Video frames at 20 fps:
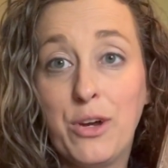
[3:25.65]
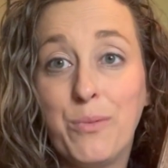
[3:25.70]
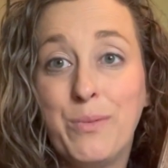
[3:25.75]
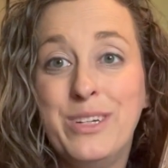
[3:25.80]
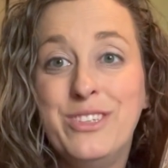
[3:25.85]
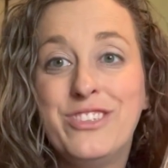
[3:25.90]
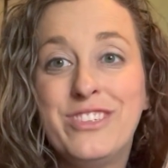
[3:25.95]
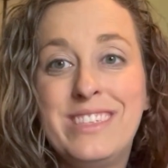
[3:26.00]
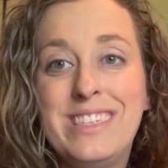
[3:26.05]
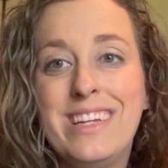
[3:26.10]
We
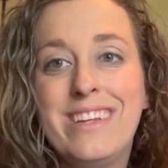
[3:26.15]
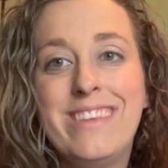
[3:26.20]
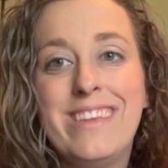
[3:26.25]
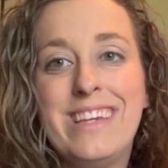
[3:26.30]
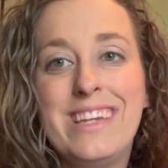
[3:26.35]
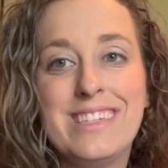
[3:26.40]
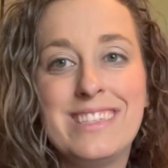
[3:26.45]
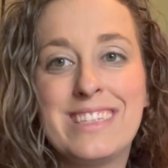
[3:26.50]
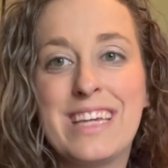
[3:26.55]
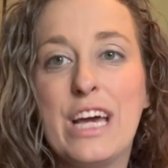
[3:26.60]
just did the
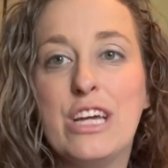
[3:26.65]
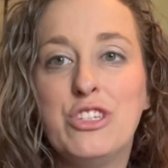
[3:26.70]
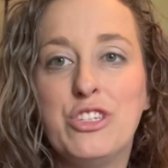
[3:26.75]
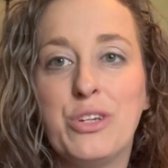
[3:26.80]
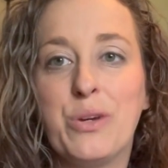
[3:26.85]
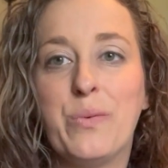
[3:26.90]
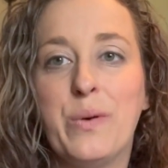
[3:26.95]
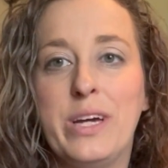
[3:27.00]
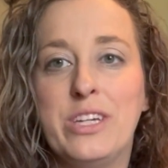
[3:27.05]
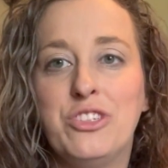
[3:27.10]

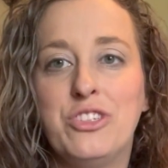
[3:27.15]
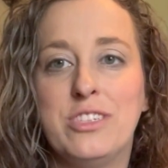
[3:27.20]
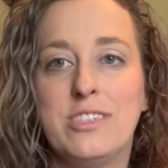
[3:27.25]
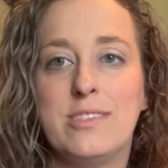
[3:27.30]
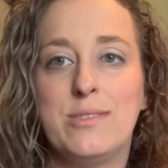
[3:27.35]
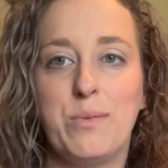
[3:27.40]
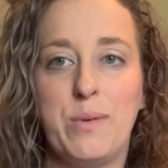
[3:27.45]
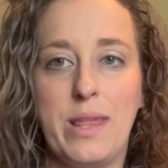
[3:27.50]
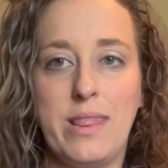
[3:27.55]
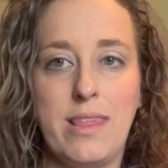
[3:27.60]
discussion
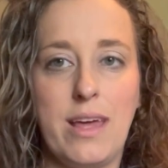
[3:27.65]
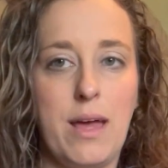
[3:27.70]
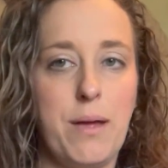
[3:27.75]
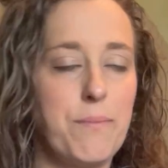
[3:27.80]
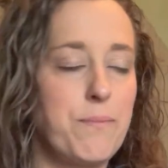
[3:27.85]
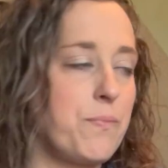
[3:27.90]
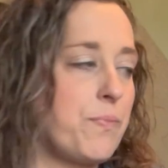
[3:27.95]
questions with it.